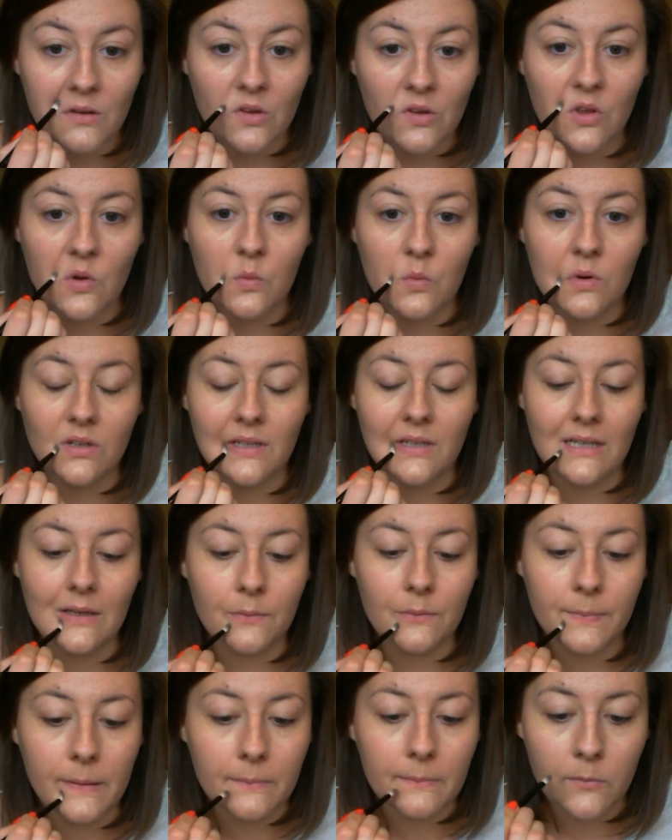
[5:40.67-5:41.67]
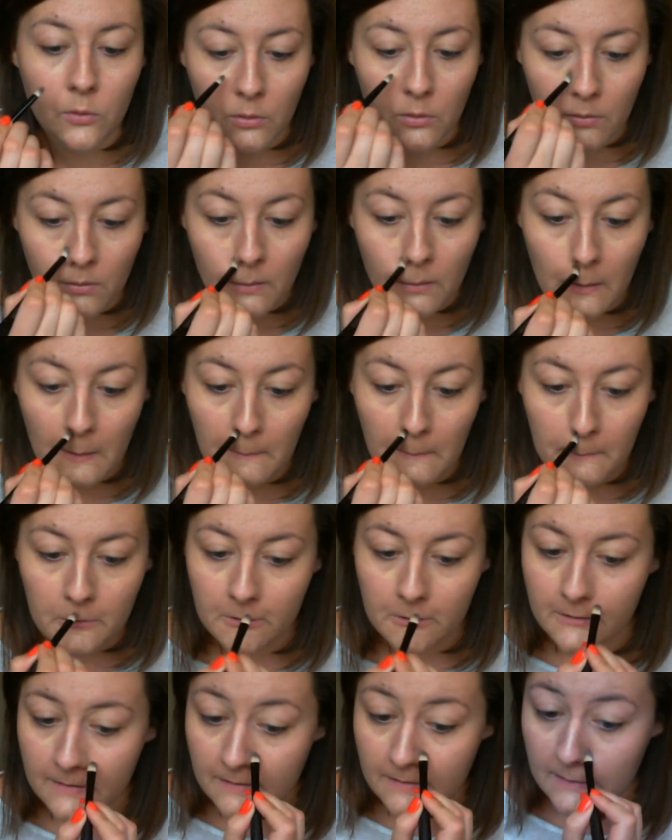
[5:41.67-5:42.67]
you want a little bit more
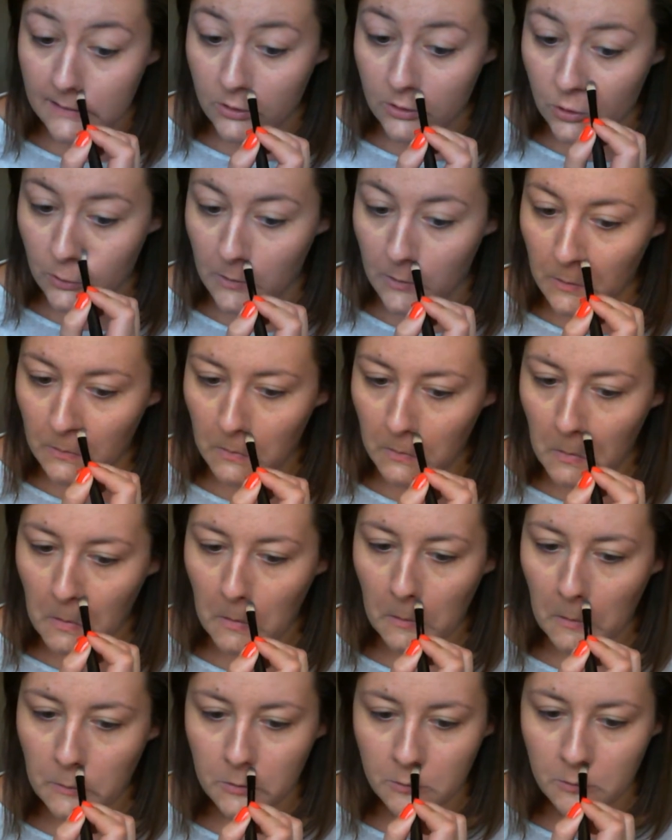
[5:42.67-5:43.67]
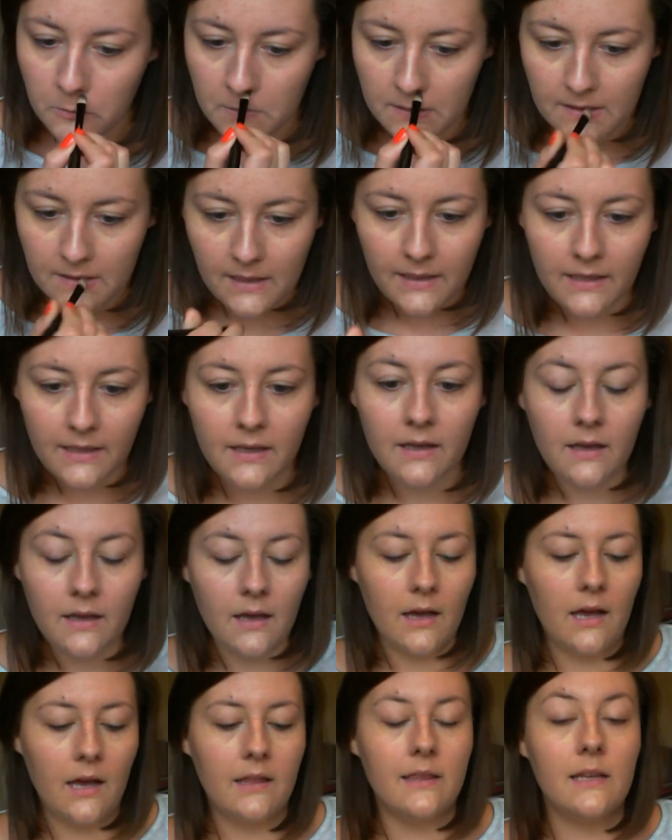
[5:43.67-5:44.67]
precision, should we say,
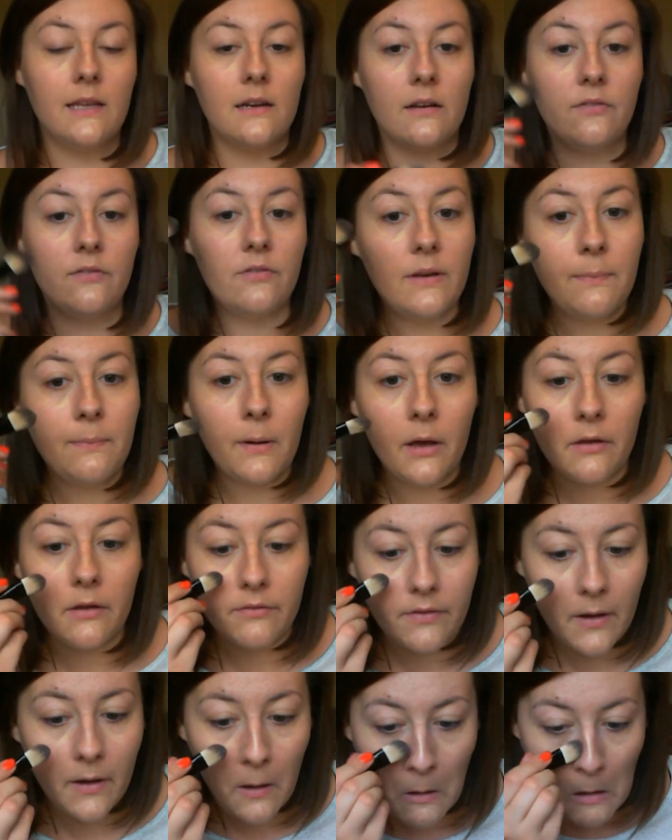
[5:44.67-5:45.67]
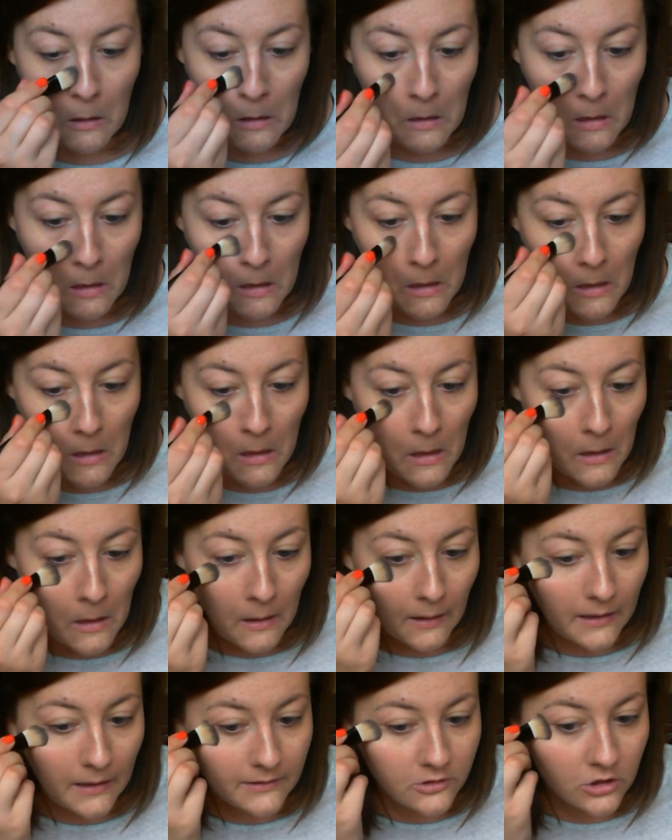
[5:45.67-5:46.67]
and then I flip over
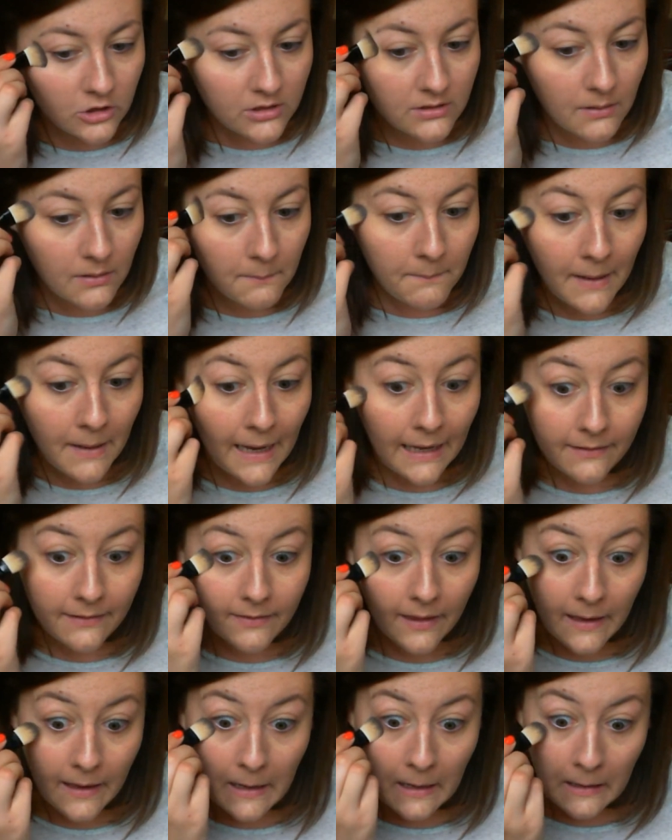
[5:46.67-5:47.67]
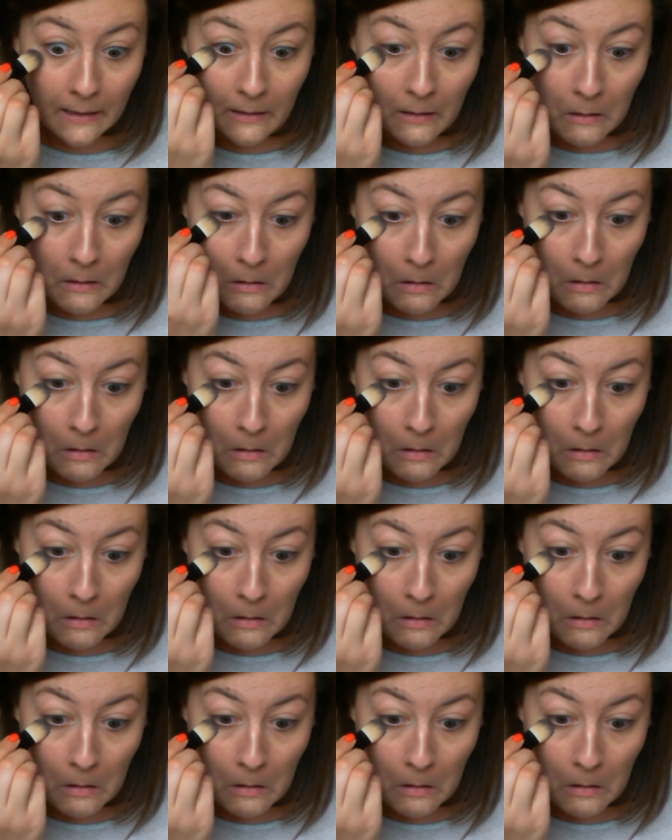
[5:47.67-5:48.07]
and just pat that in.